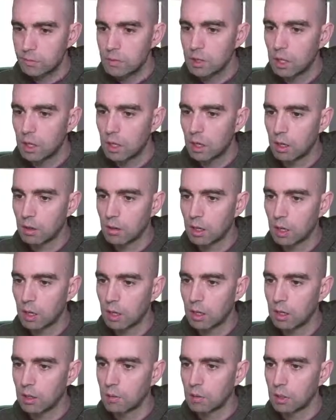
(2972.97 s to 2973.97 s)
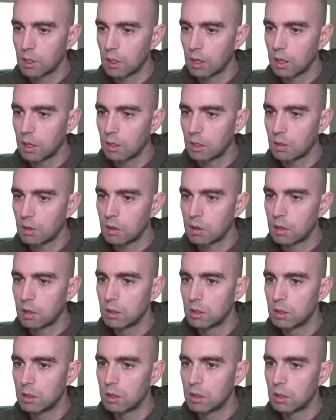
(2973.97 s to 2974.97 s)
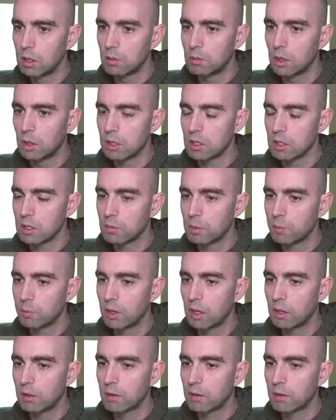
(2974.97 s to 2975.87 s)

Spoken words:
Okay, here we go. No, hasn't come up yet.